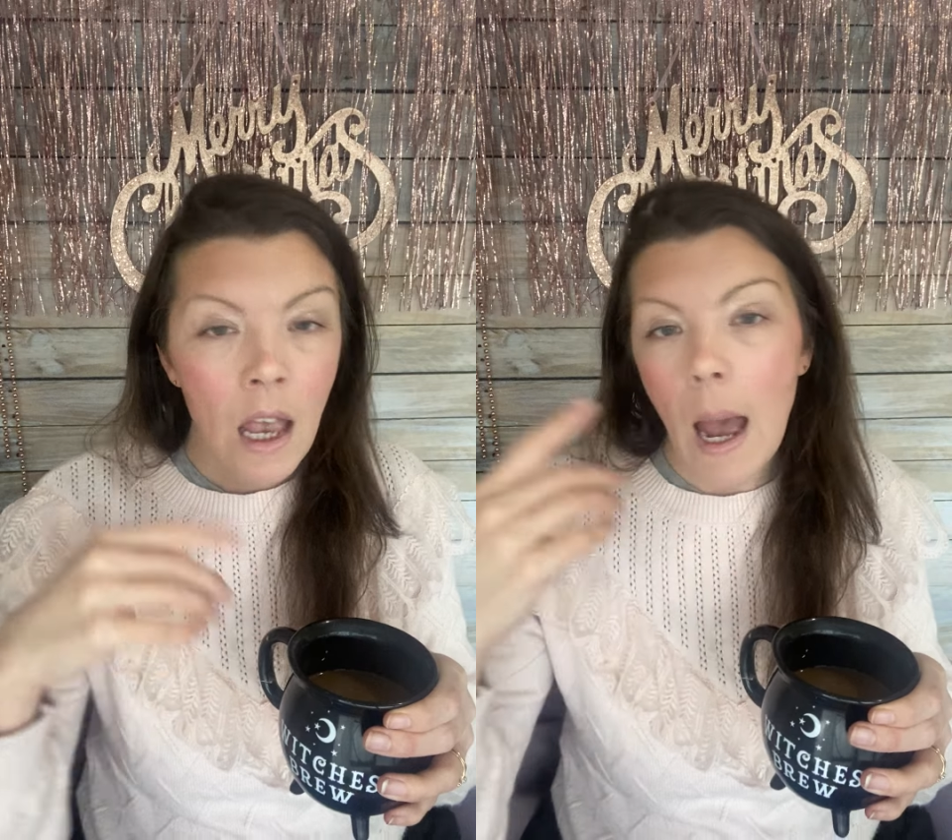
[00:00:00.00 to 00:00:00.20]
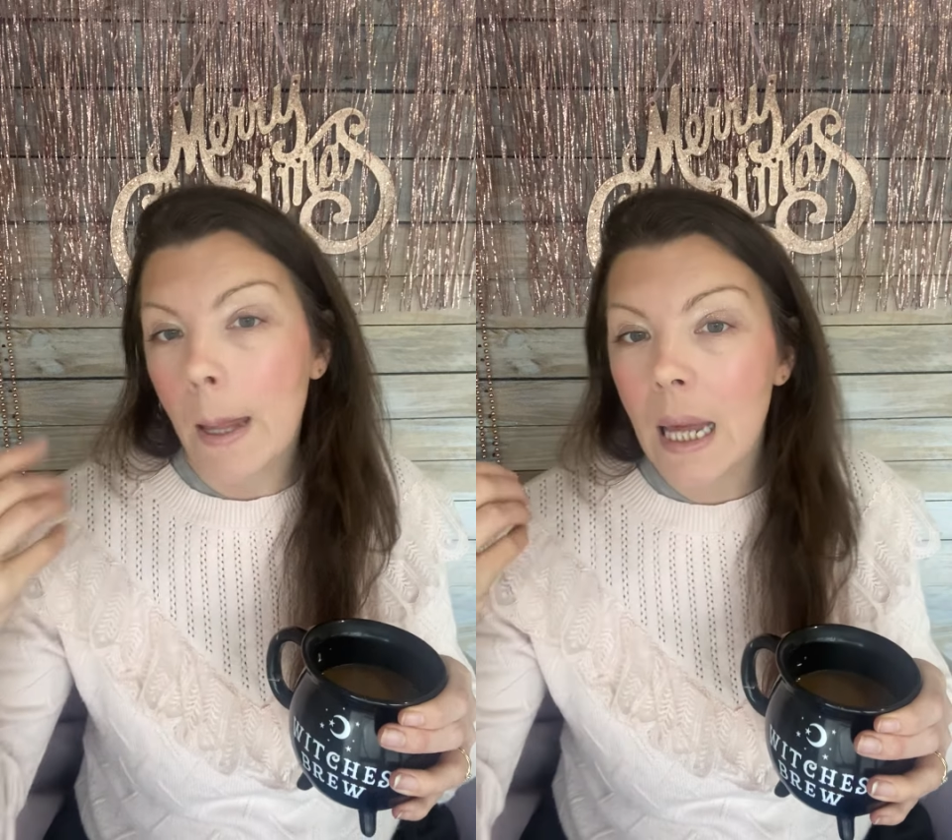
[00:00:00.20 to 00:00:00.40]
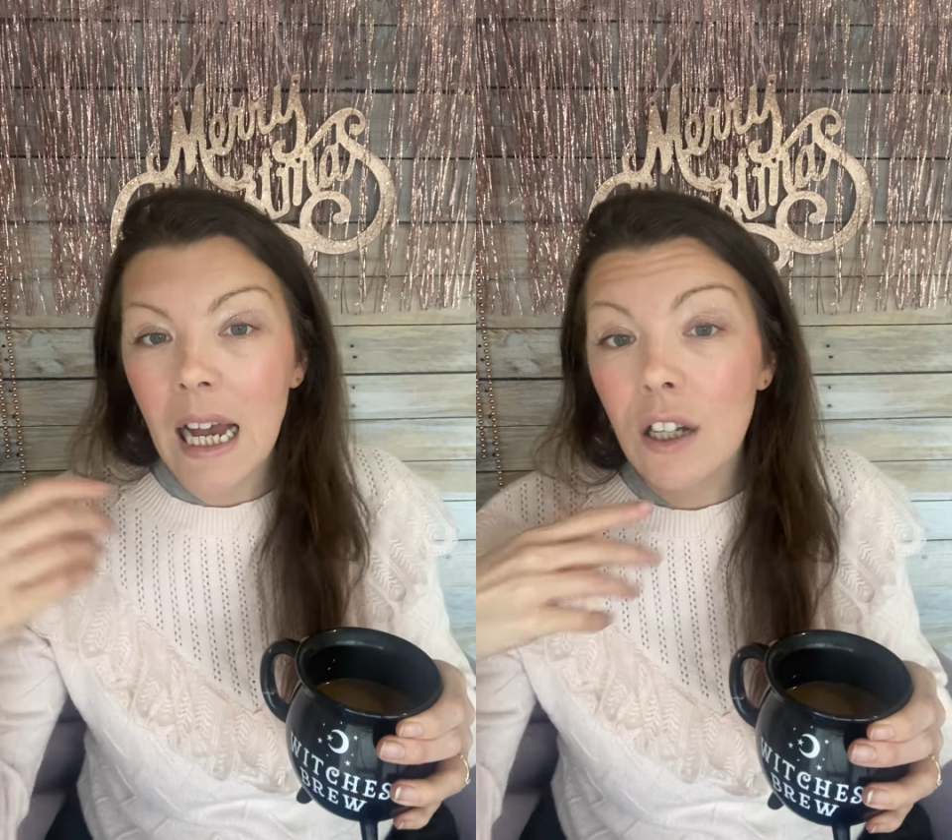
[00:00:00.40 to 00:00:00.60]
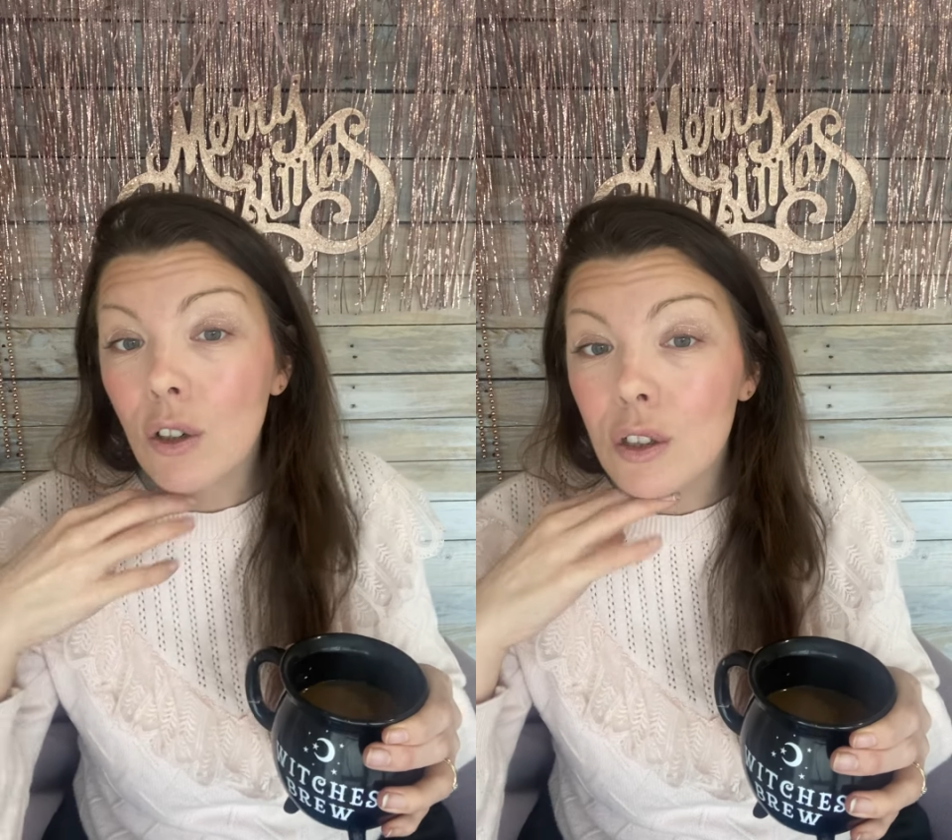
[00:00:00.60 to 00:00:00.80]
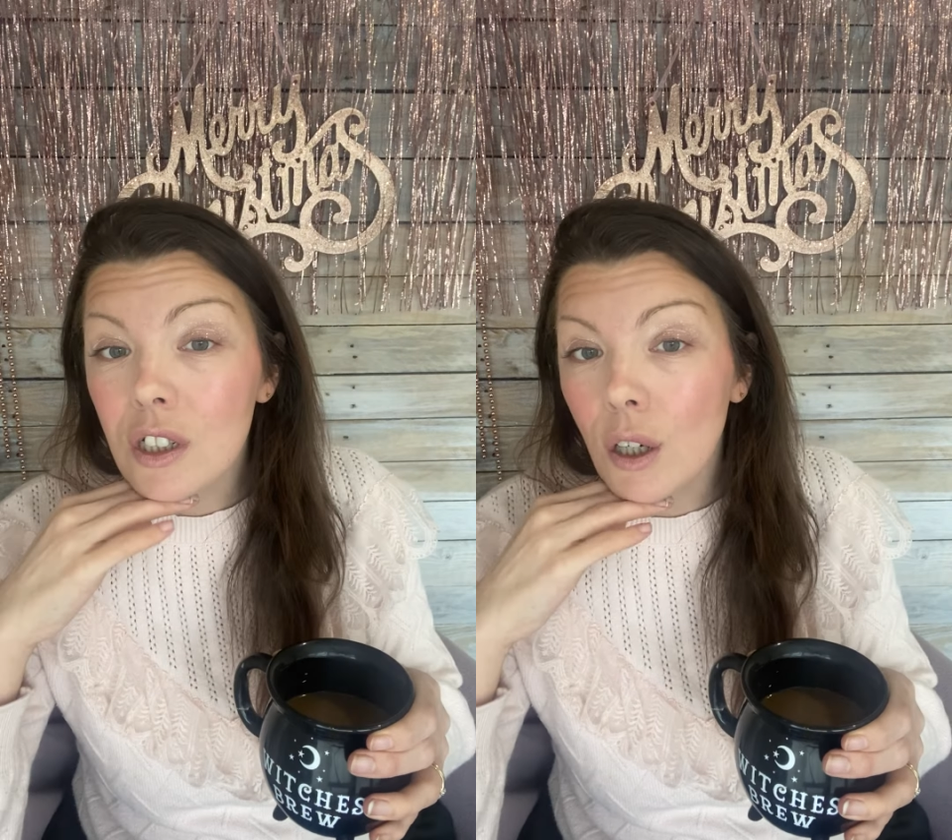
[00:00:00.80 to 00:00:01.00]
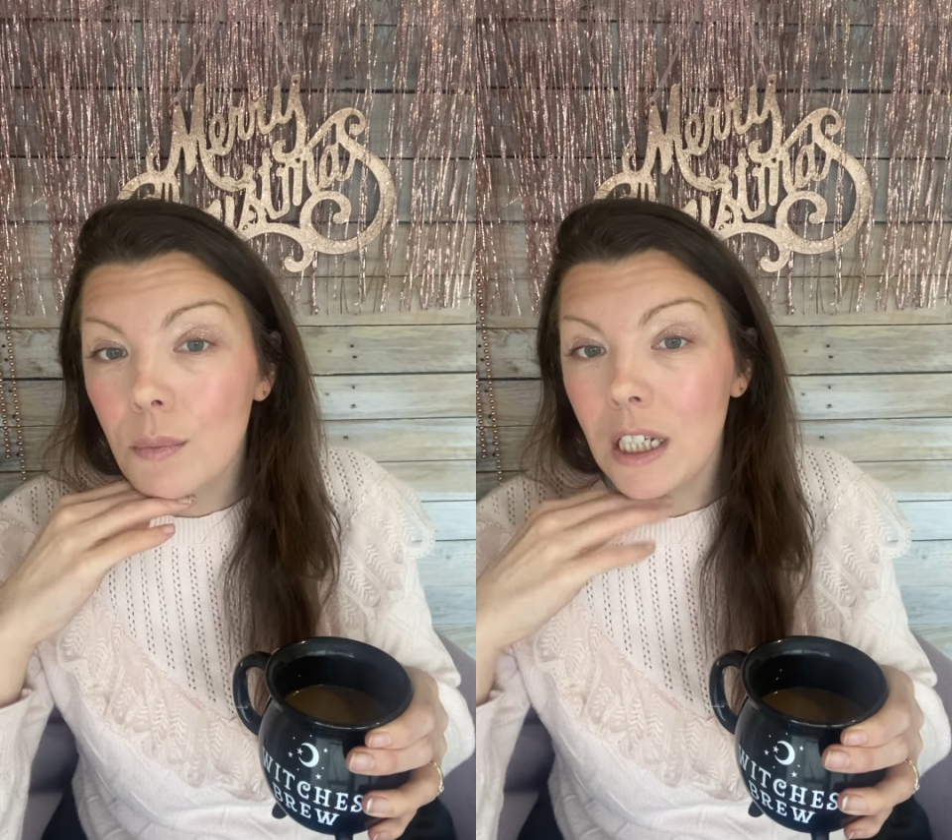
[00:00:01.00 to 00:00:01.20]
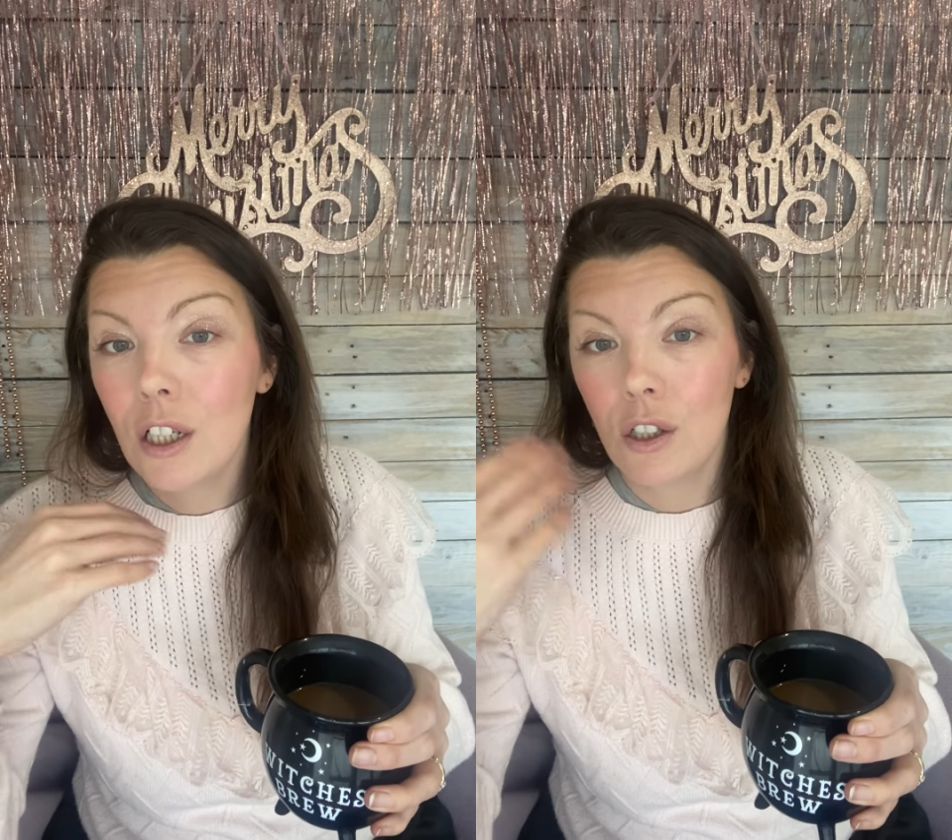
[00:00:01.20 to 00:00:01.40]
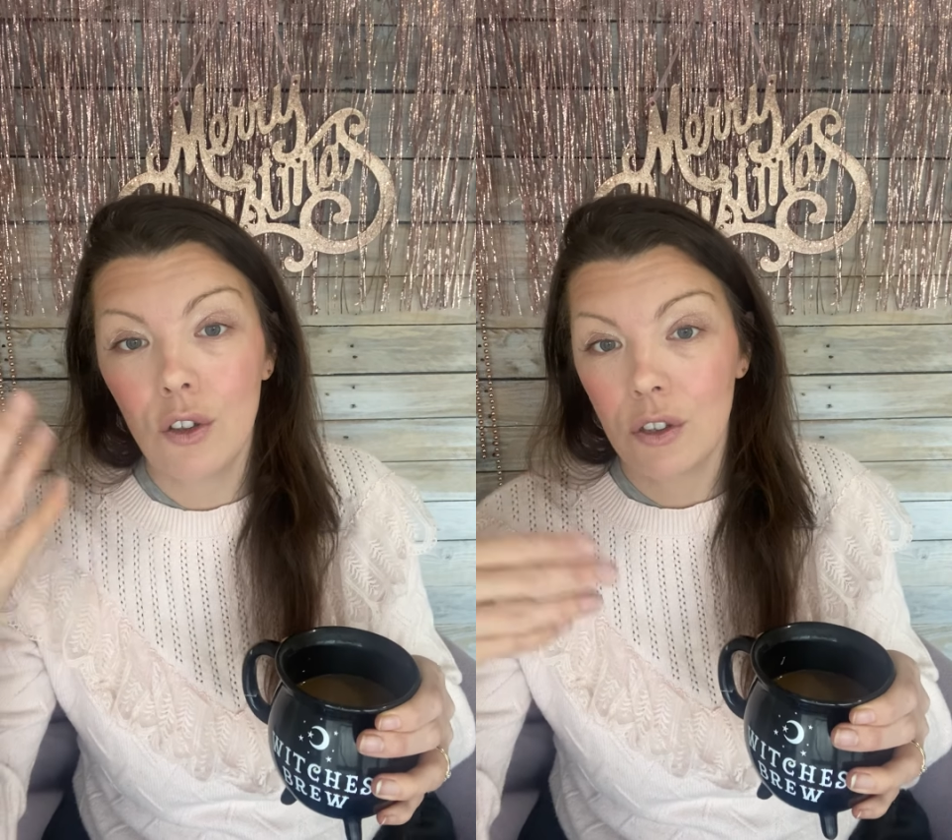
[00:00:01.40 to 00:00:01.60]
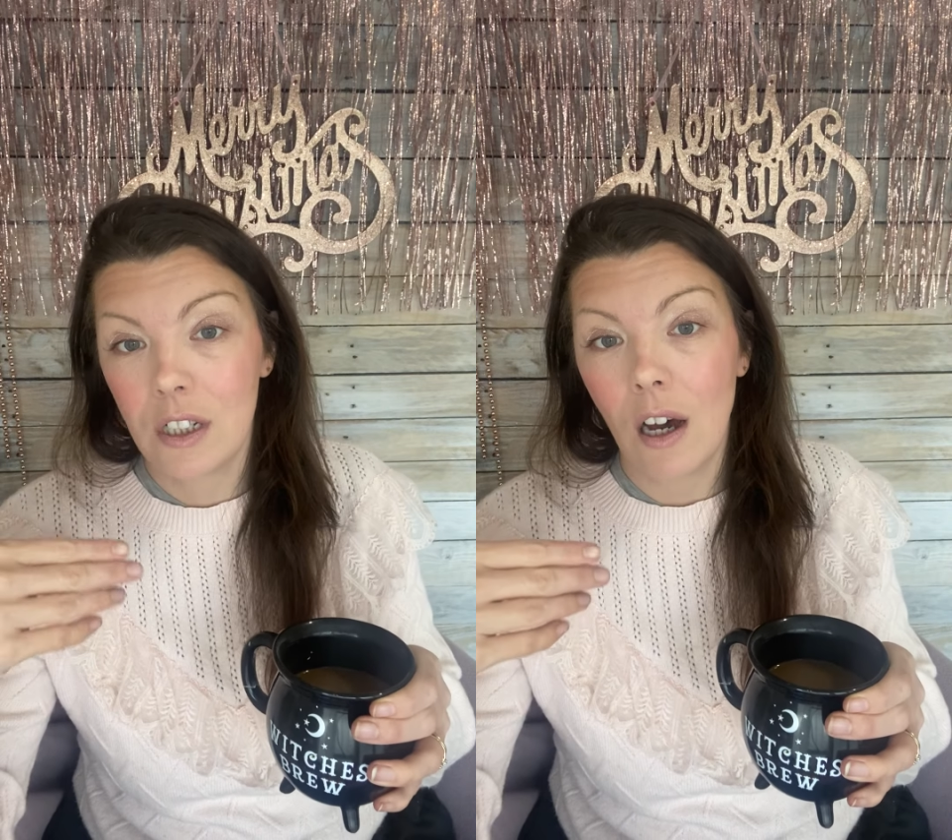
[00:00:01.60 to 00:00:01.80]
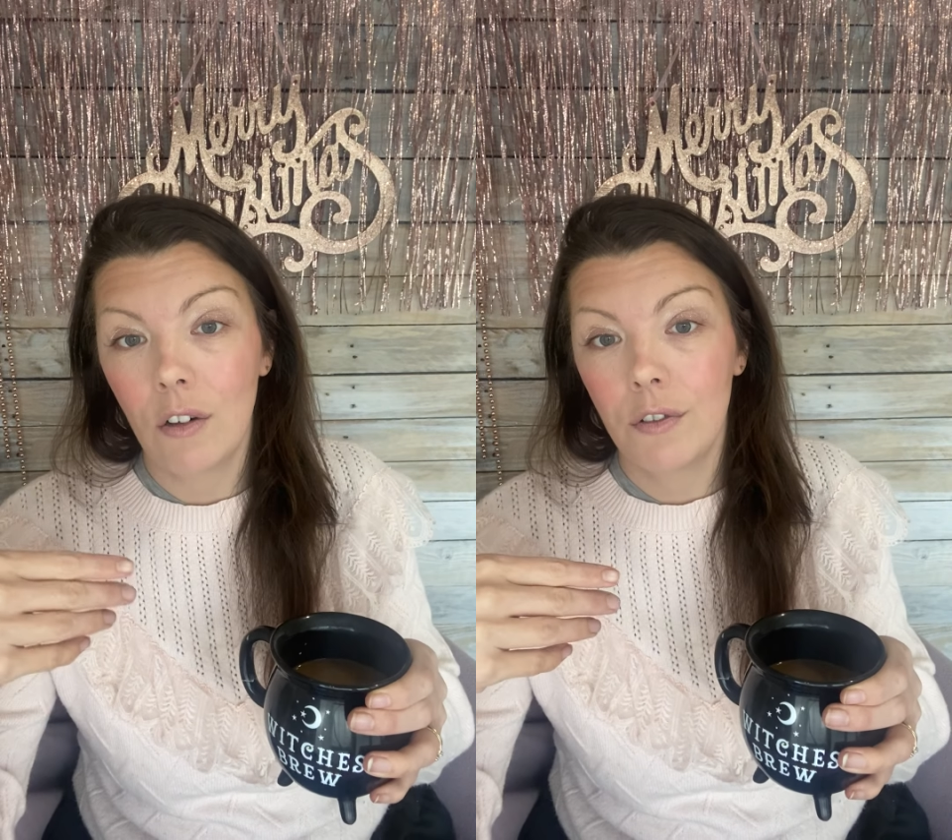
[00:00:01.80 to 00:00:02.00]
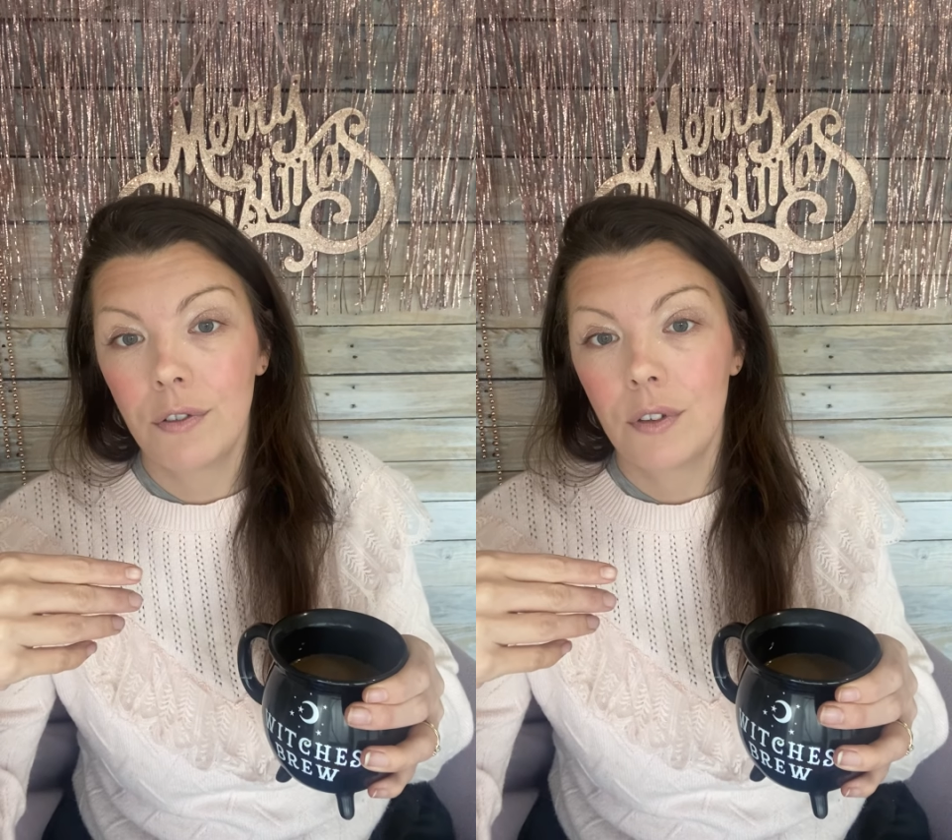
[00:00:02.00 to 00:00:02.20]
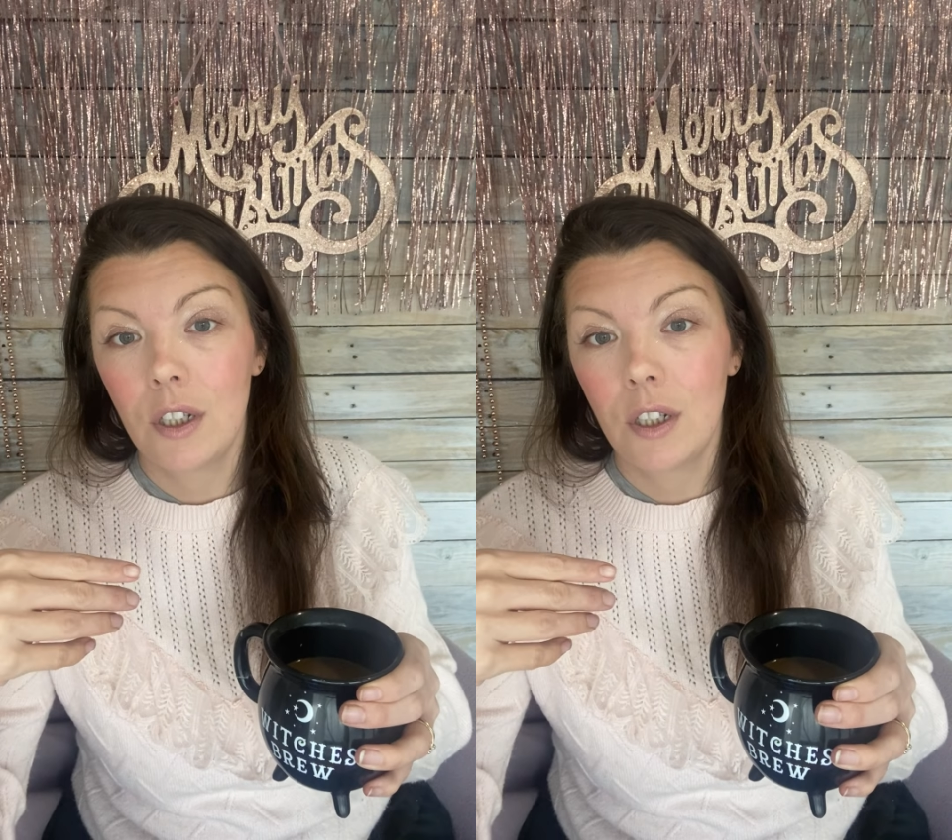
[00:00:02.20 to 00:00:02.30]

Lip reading: and that can also mean yourself.